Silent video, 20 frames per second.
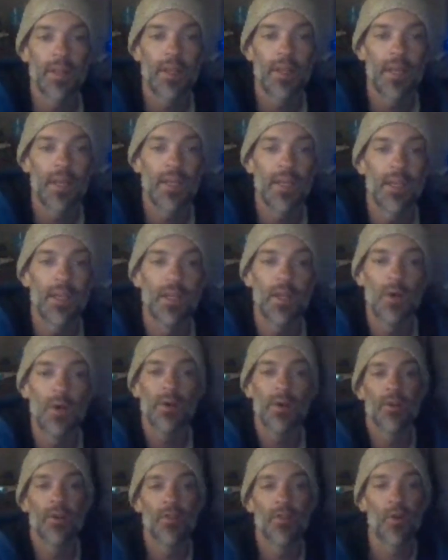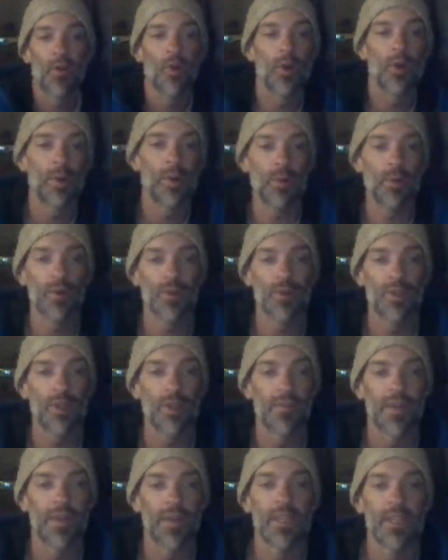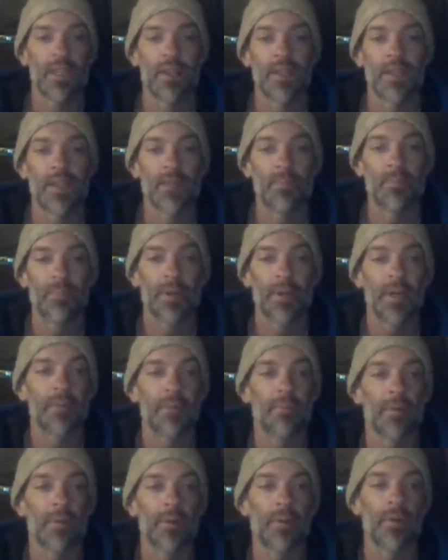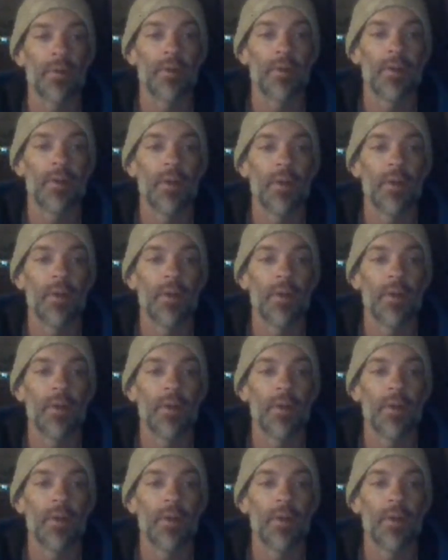in low Earth orbit will serve as a springboard